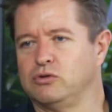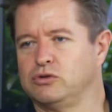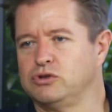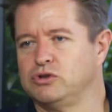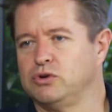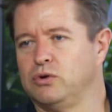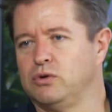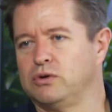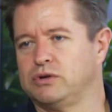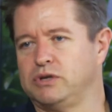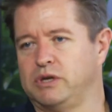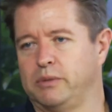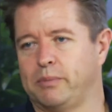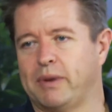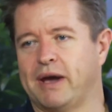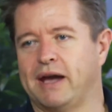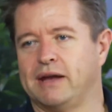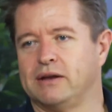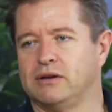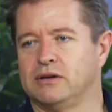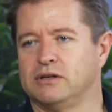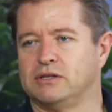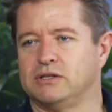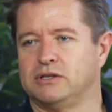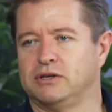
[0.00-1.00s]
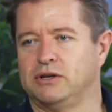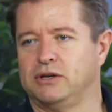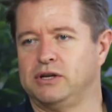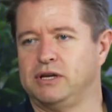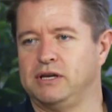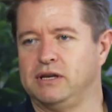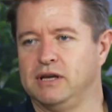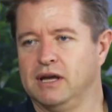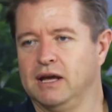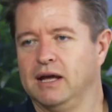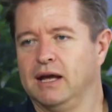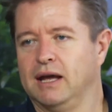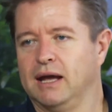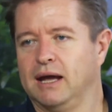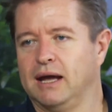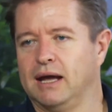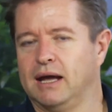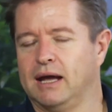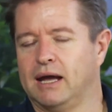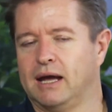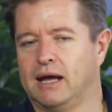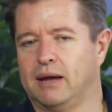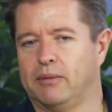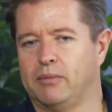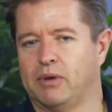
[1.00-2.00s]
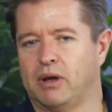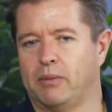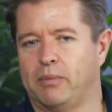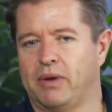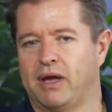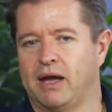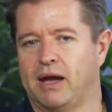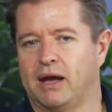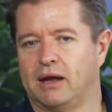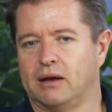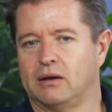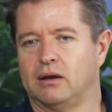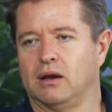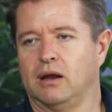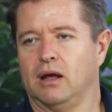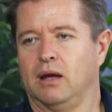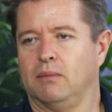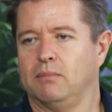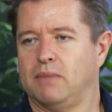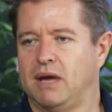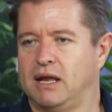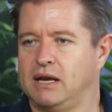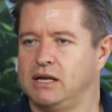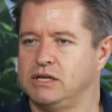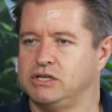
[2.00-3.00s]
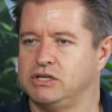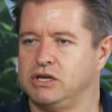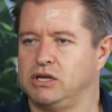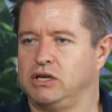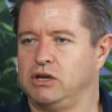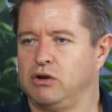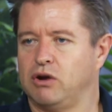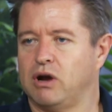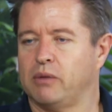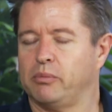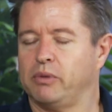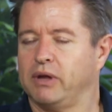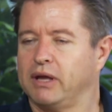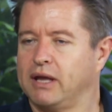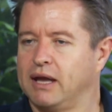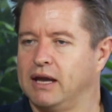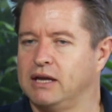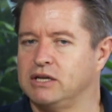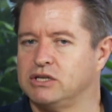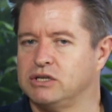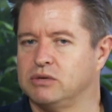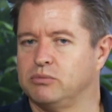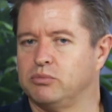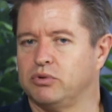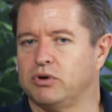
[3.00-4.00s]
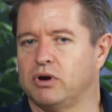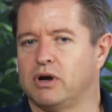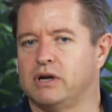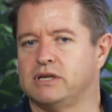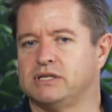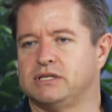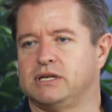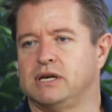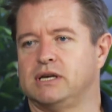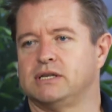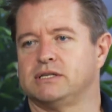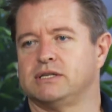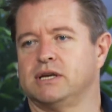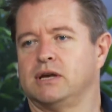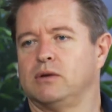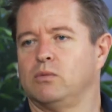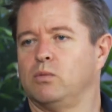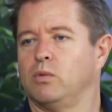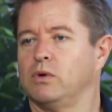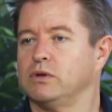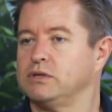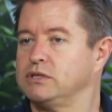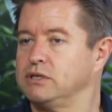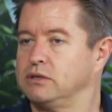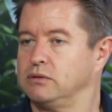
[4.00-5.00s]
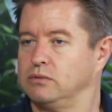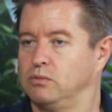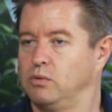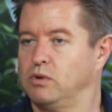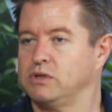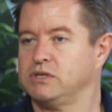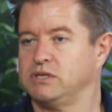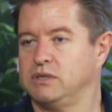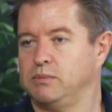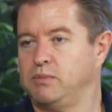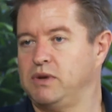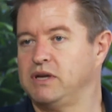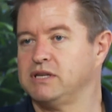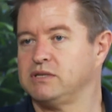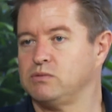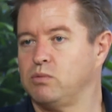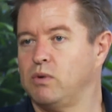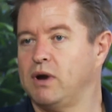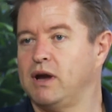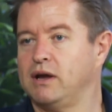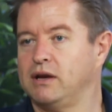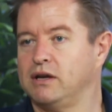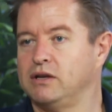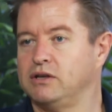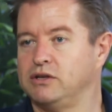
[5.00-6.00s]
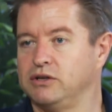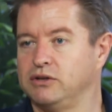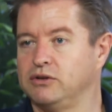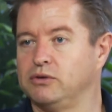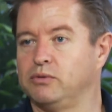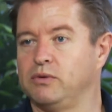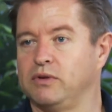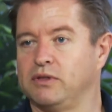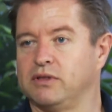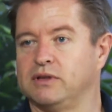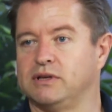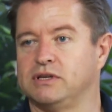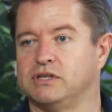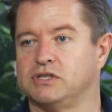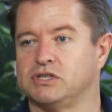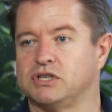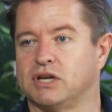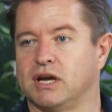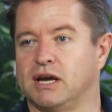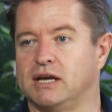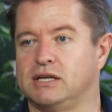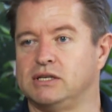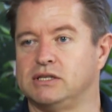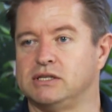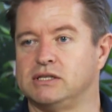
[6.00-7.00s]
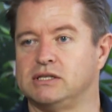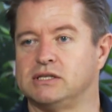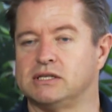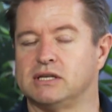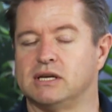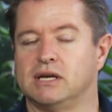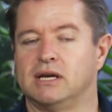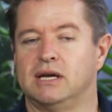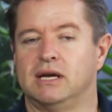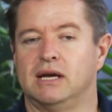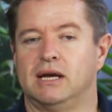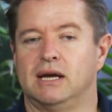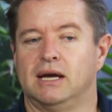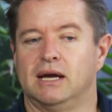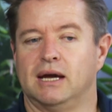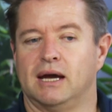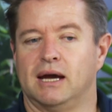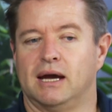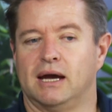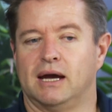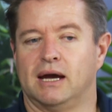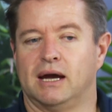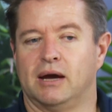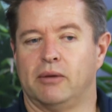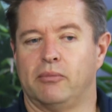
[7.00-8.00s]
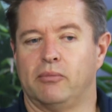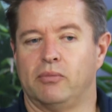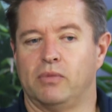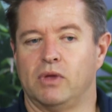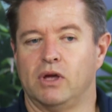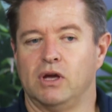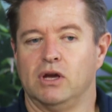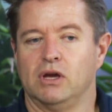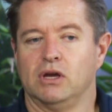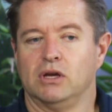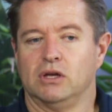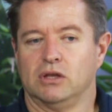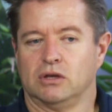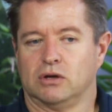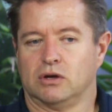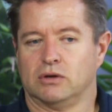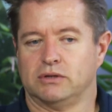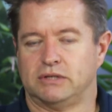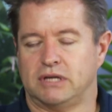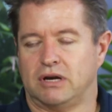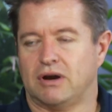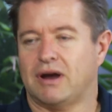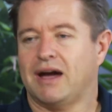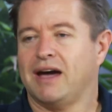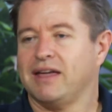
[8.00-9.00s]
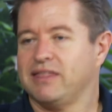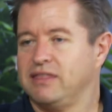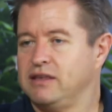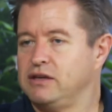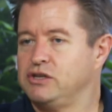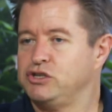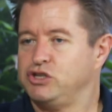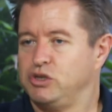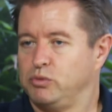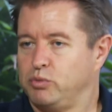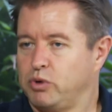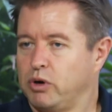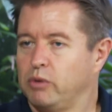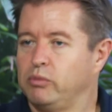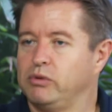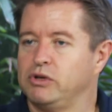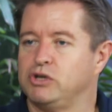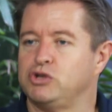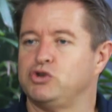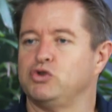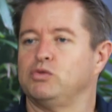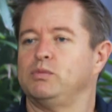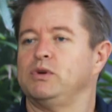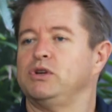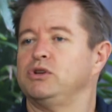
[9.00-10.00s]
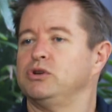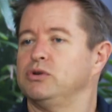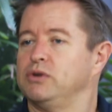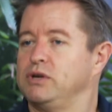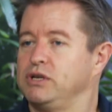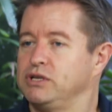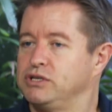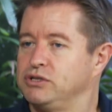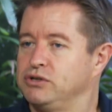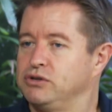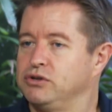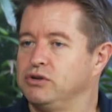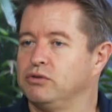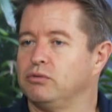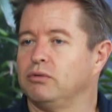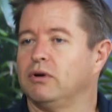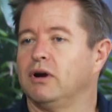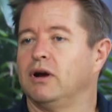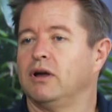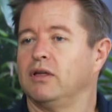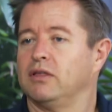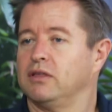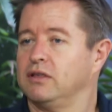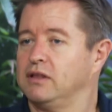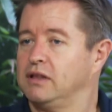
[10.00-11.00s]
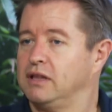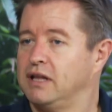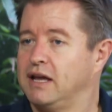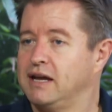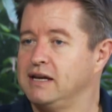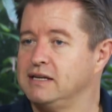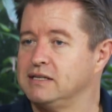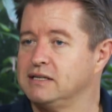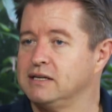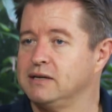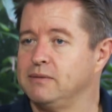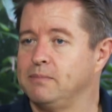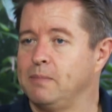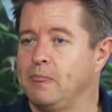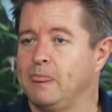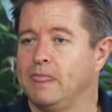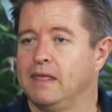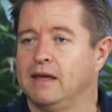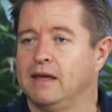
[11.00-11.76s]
good talk to your patent attorney about managing your application process and what's the best way to deal with these changes, because there are things you probably should be doing sooner rather than later.